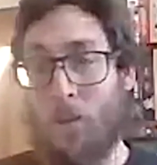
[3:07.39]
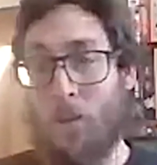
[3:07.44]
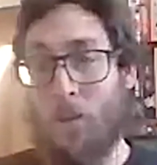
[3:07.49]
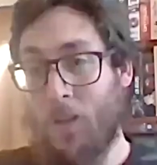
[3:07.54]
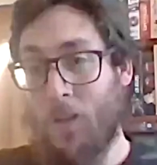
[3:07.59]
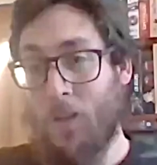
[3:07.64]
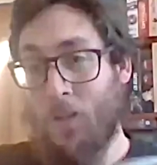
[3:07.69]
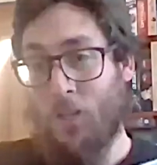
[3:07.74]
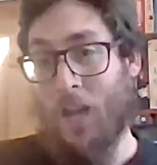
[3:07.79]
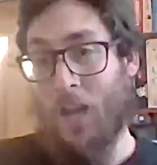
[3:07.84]
can
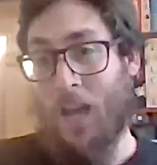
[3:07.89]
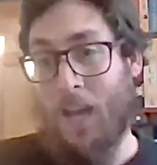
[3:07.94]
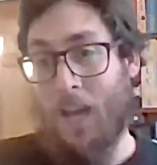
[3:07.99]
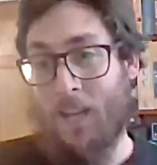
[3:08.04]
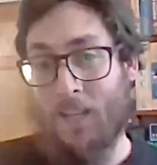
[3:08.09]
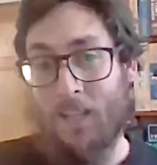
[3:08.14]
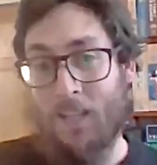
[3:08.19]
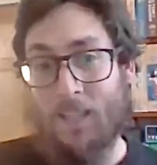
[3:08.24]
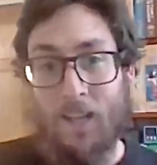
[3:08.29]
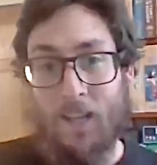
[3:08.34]
chat in the
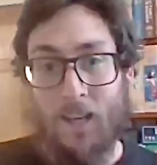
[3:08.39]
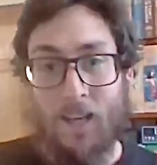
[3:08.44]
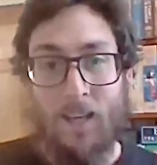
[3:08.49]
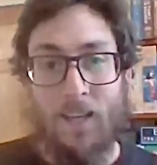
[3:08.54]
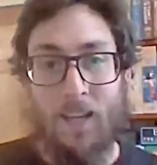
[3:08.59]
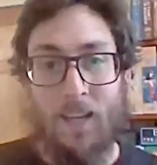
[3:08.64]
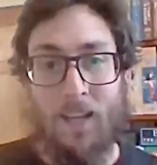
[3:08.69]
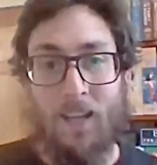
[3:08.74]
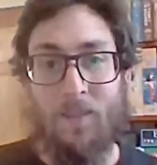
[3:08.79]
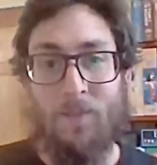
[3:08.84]
side here
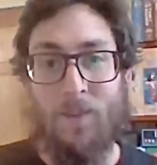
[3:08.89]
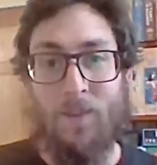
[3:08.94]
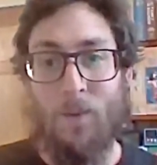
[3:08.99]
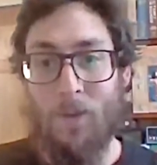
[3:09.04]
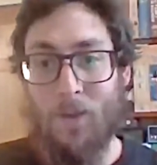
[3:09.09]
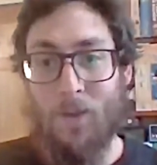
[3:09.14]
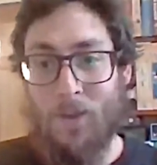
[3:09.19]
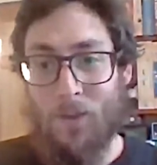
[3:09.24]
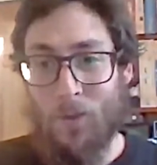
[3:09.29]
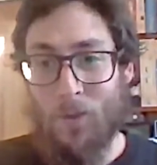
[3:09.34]
if you want
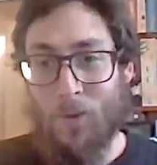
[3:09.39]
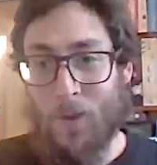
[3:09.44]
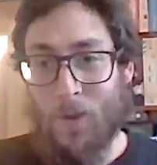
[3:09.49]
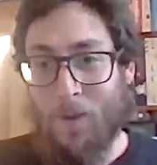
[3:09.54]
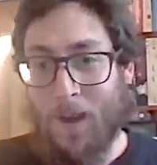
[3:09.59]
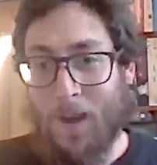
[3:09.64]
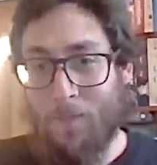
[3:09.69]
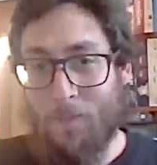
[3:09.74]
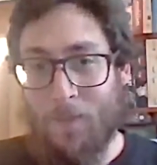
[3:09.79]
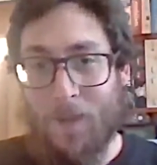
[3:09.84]
to talk
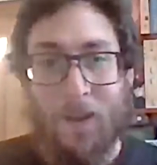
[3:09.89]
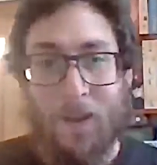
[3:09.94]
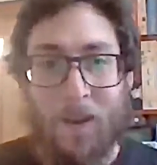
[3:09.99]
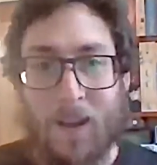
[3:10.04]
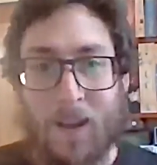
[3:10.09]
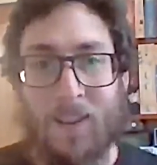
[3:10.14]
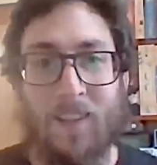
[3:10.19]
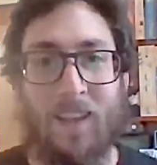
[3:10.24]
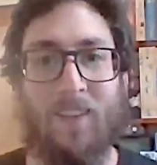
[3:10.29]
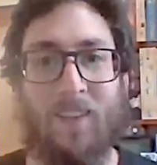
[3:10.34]
about me or
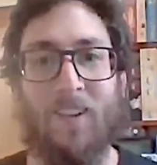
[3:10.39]
anything